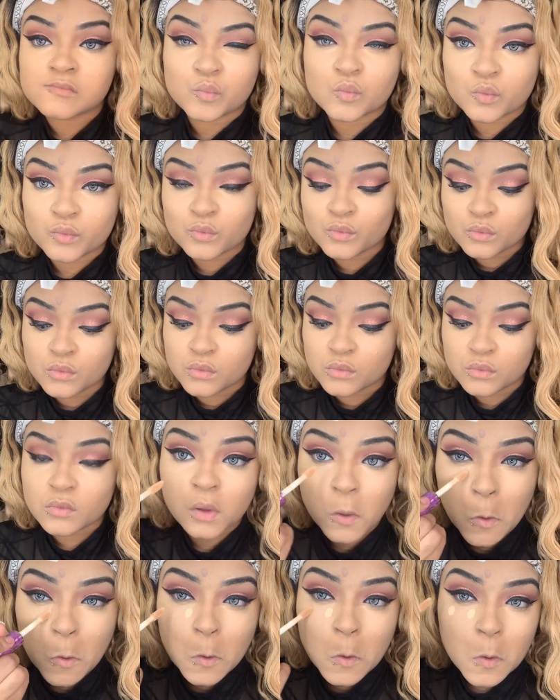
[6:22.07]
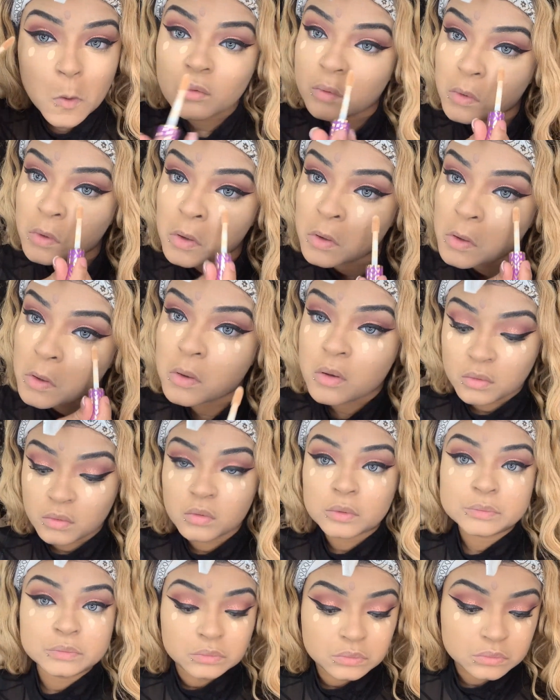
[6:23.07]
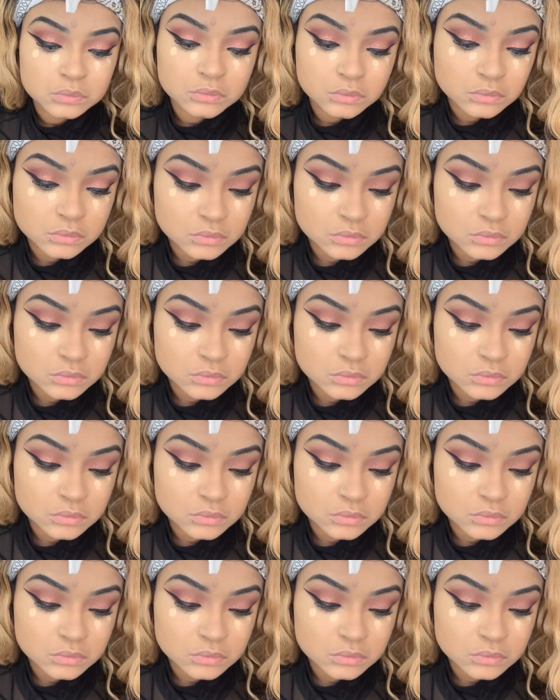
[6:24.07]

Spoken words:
fair color because it just